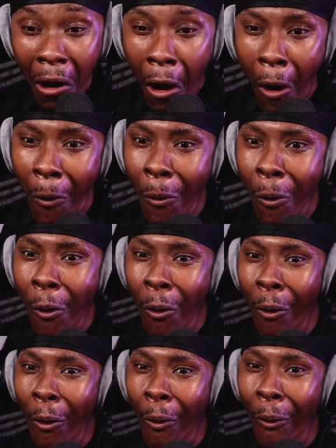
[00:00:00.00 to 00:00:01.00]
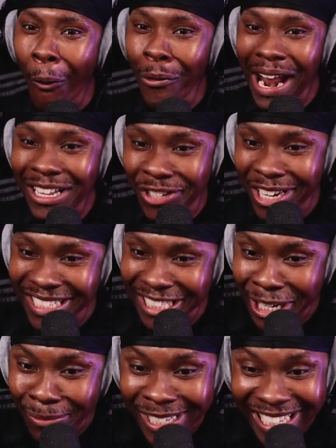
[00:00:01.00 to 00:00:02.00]
Oh, that transition
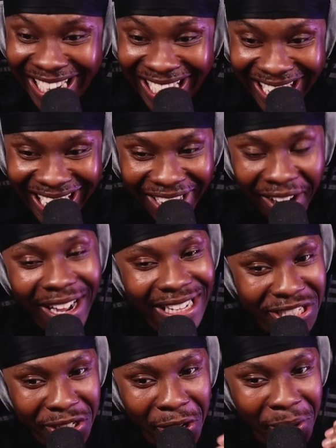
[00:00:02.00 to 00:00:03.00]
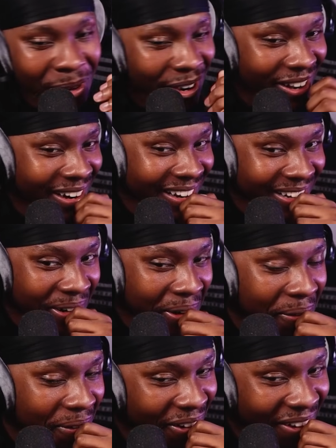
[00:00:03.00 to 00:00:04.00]
was clear. Right, you know
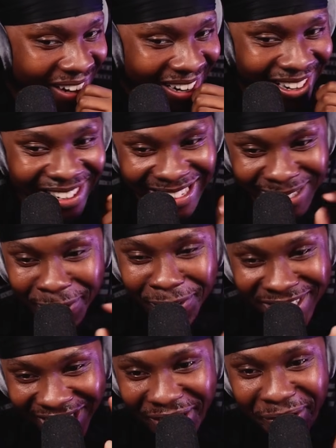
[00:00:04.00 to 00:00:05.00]
what? This movie's kind of